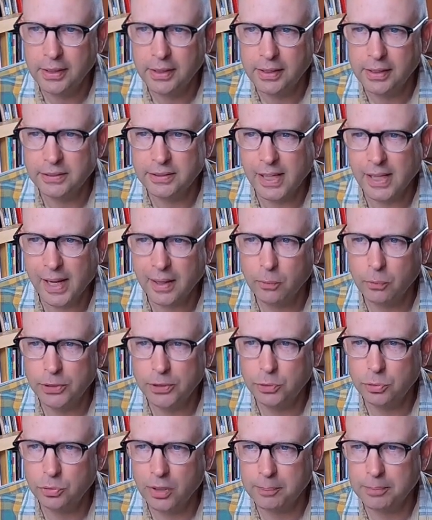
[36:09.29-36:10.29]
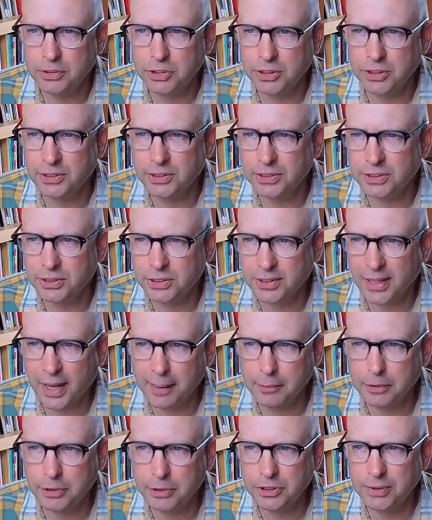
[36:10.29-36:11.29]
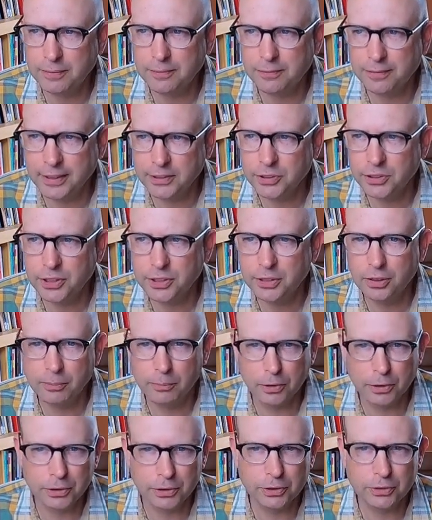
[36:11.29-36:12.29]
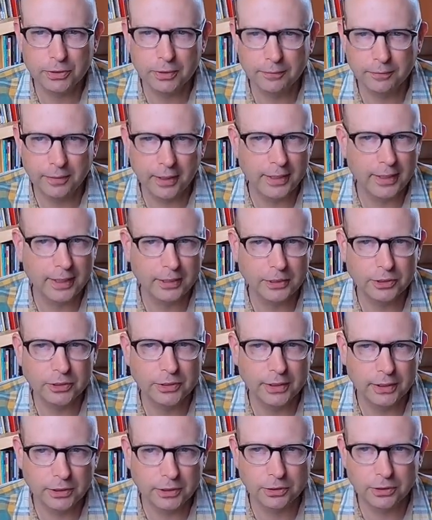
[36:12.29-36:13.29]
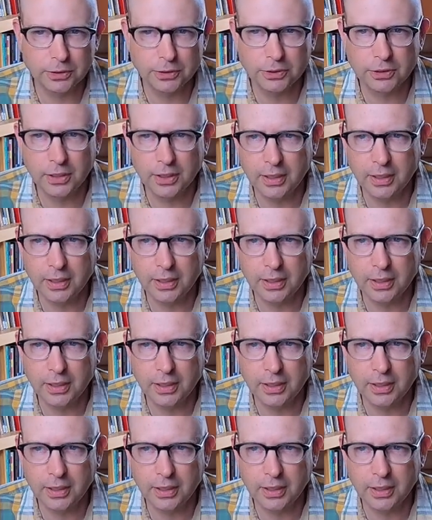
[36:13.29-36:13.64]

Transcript: is that which represents established invested commercial and financial interest